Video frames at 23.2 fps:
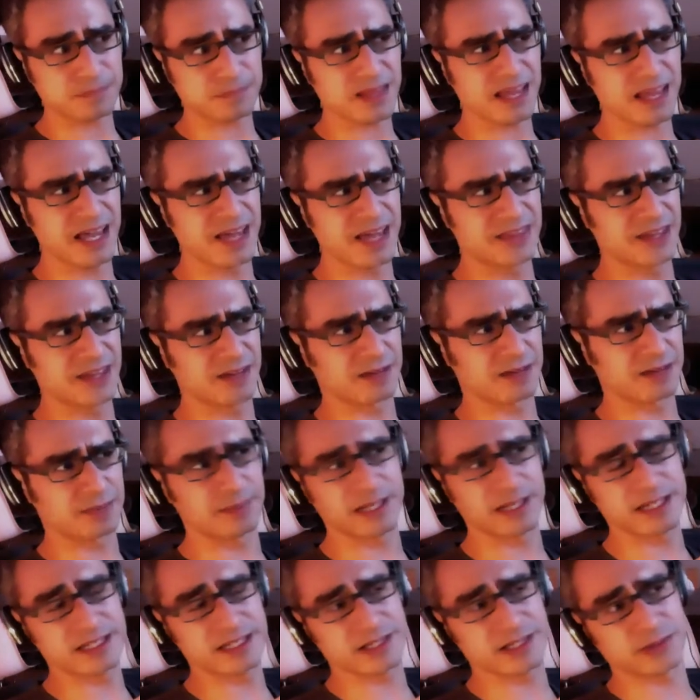and they
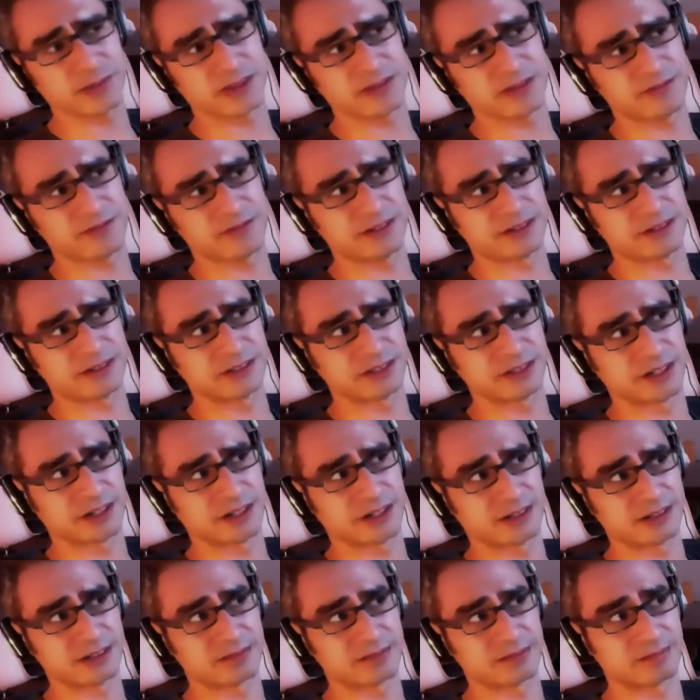replaced it with a field
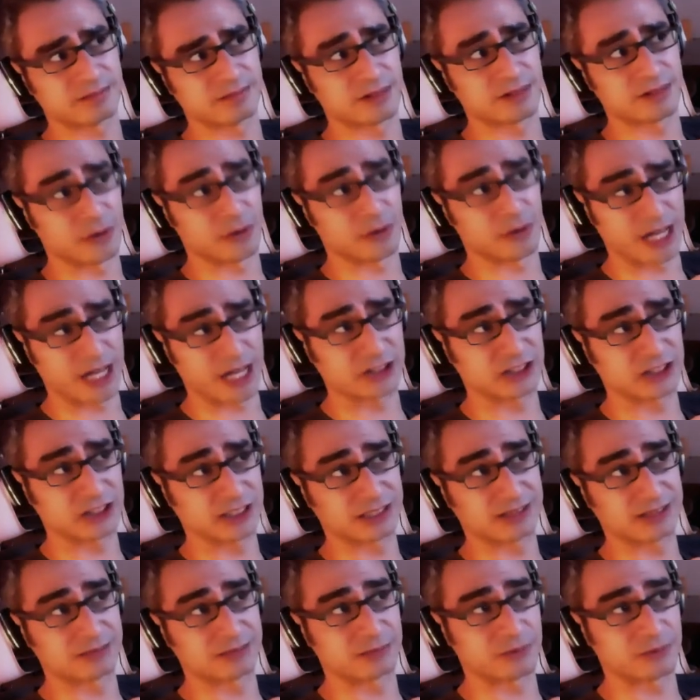called
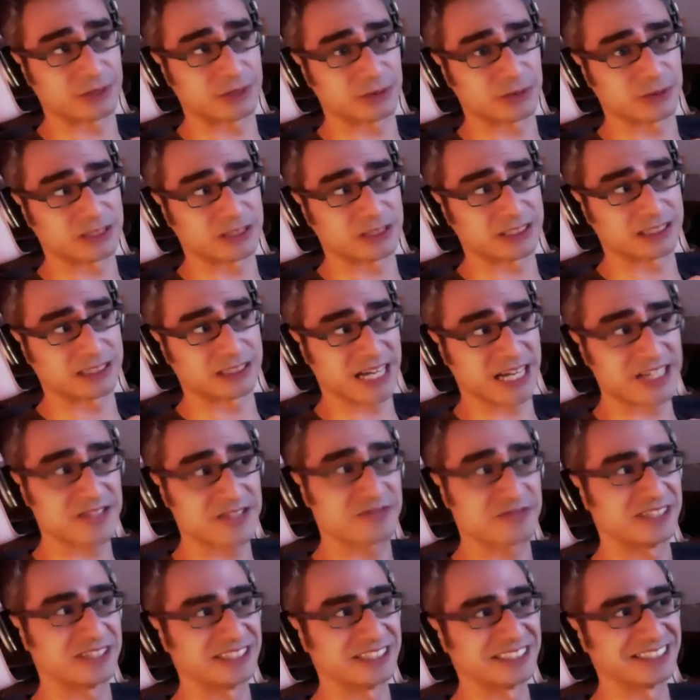location, which was a text
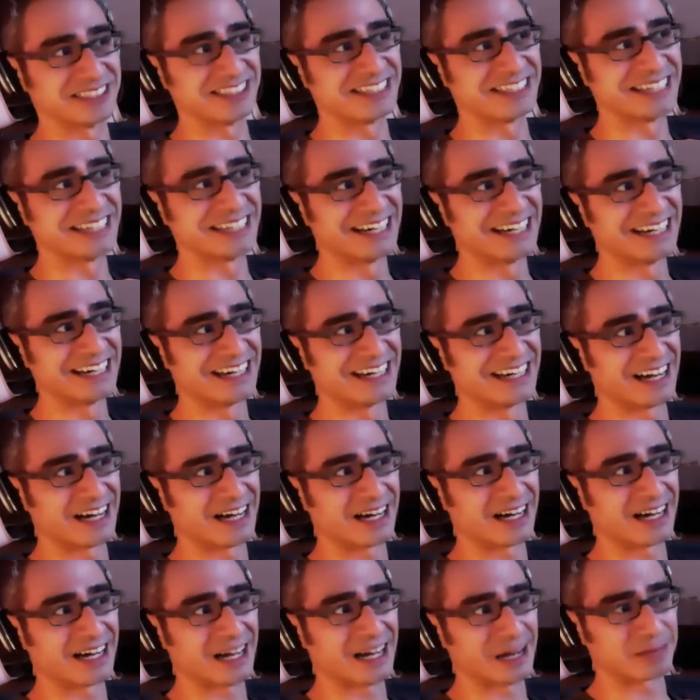field,
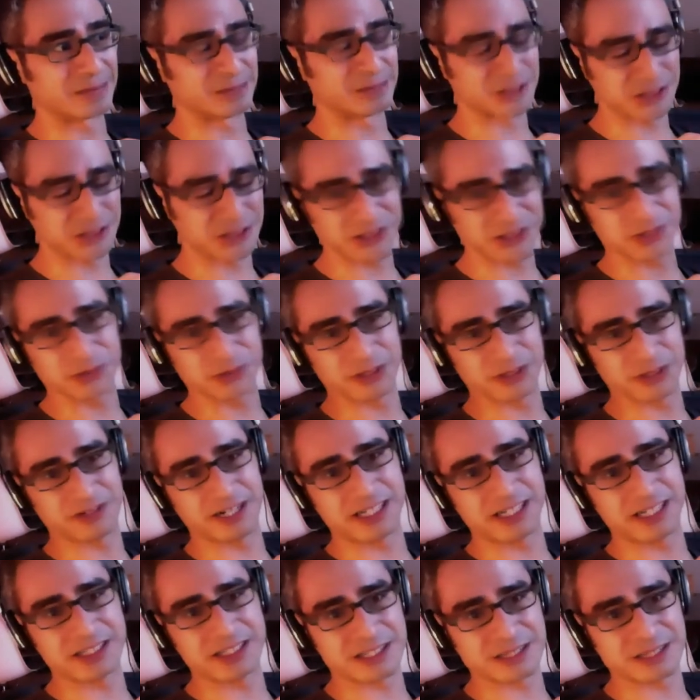I'm sure we'd
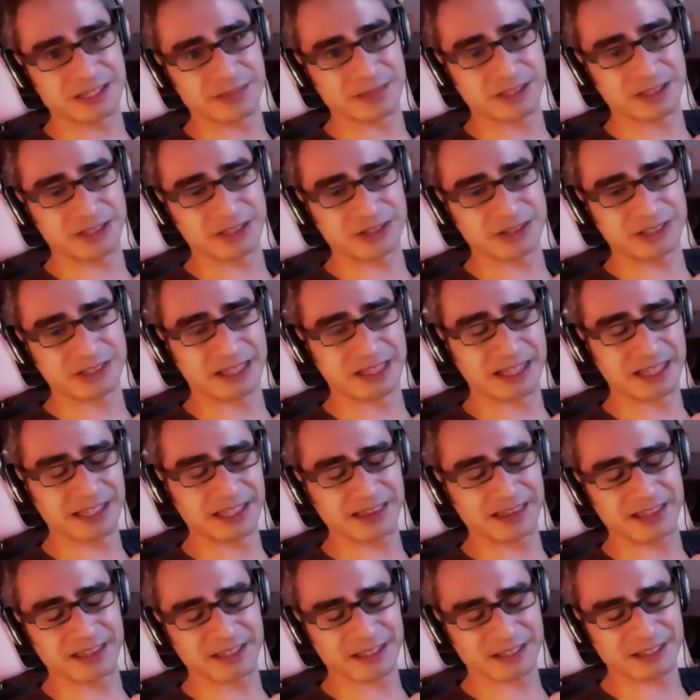run into some issues. I
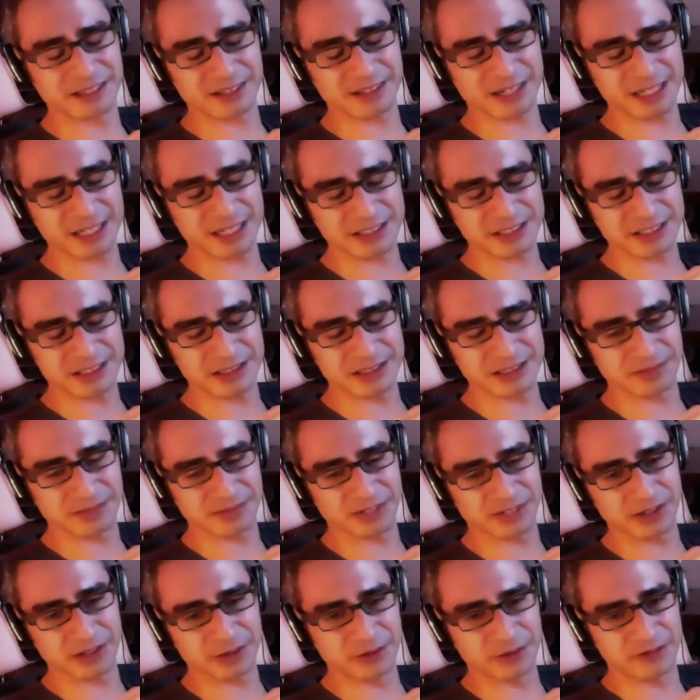think there are actually some
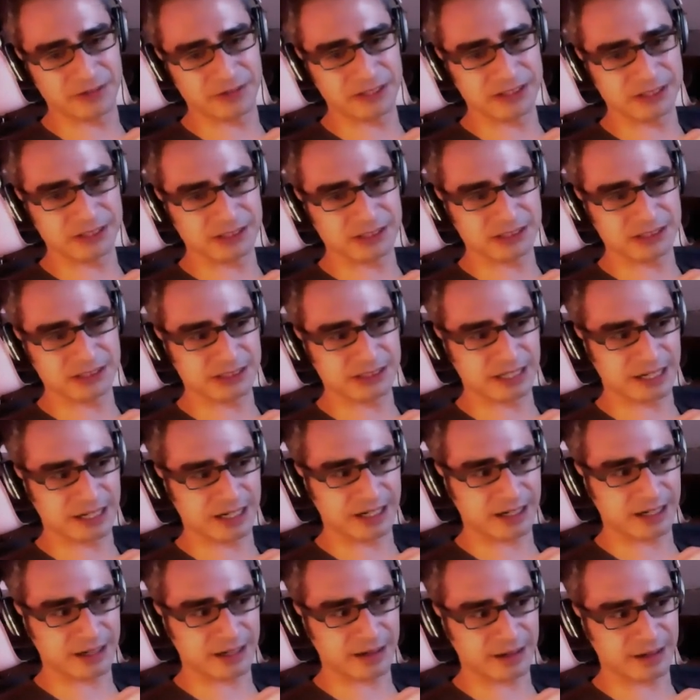very cool features
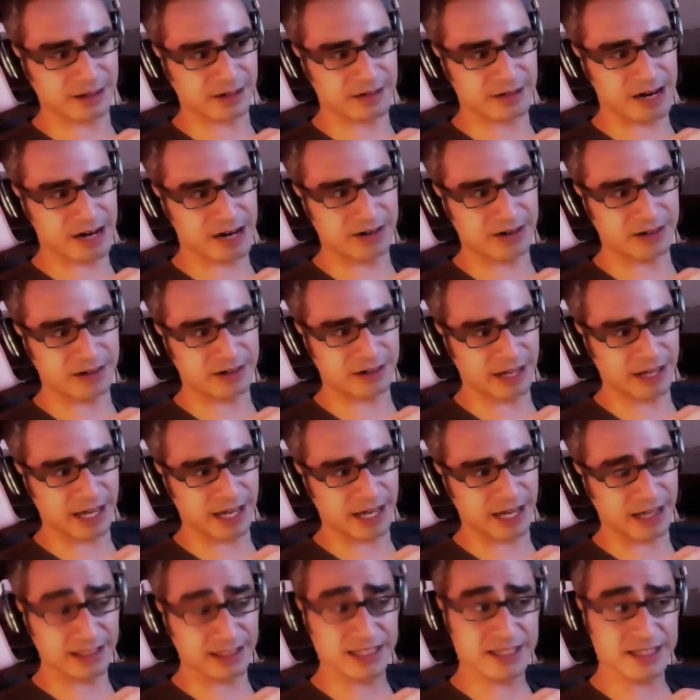around
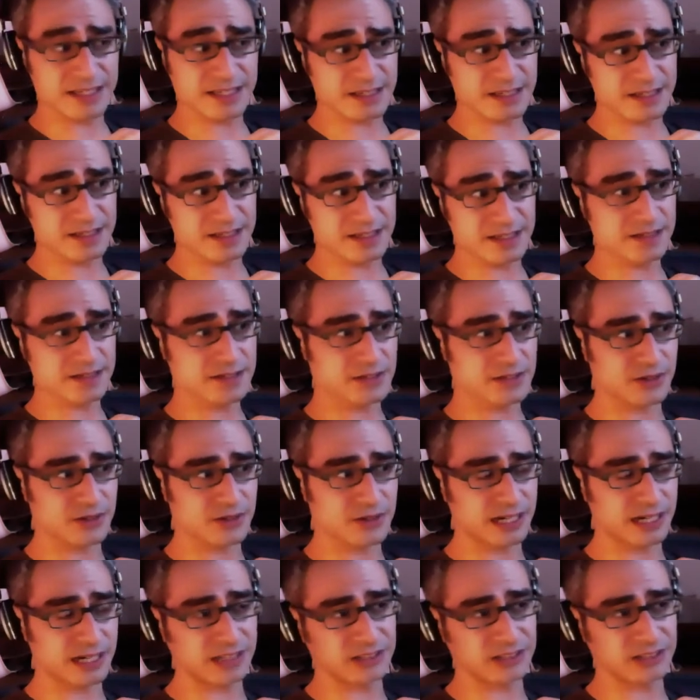aliases, so you
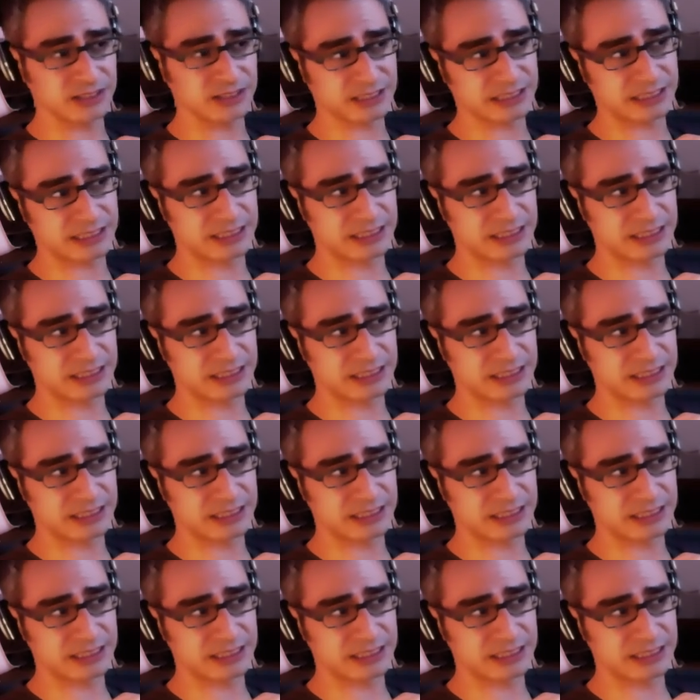can actually